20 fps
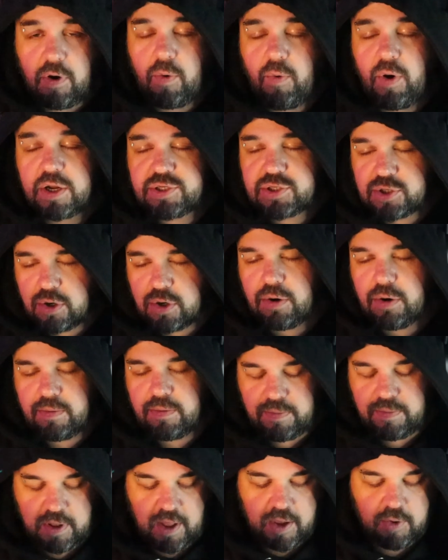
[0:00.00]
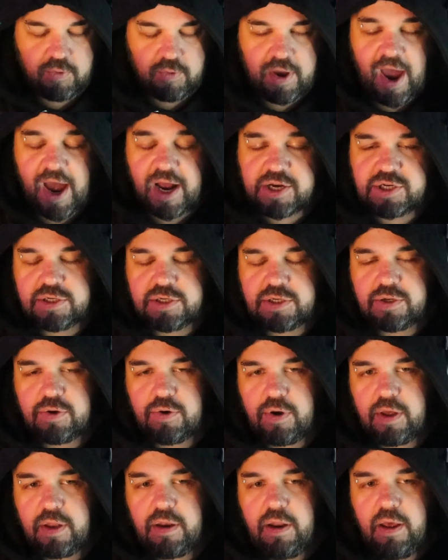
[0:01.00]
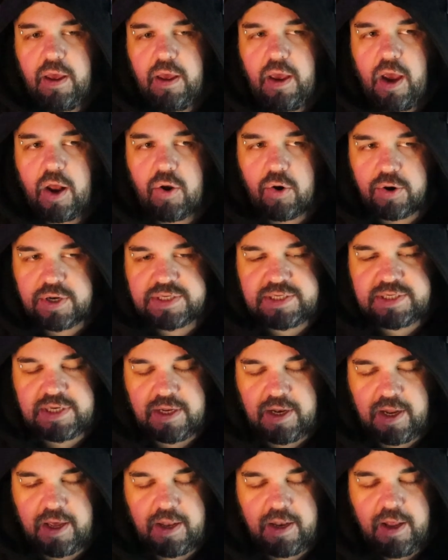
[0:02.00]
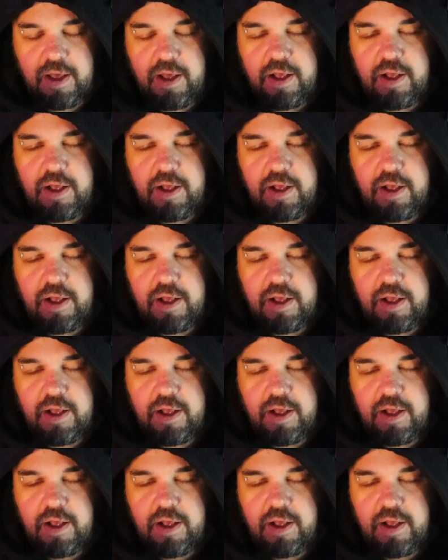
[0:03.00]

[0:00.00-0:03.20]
I watched your like reaction to it. I'd already seen it.